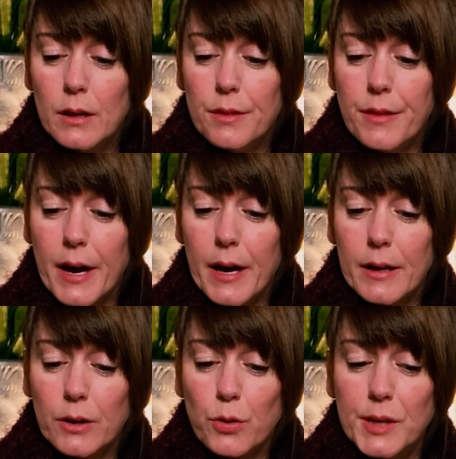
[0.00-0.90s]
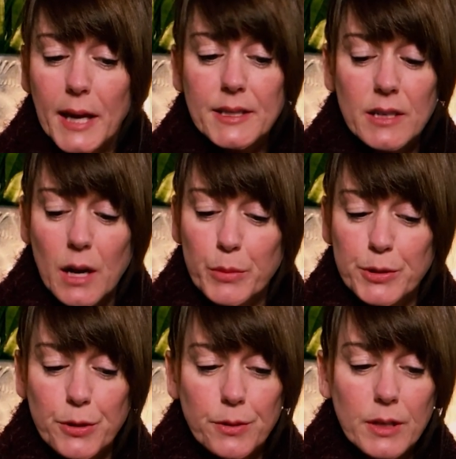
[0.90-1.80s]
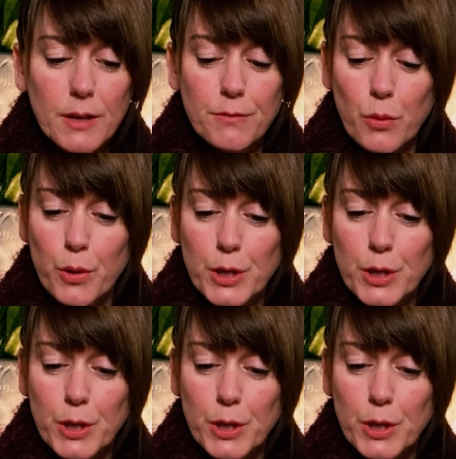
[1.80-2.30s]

that creates an opportunity for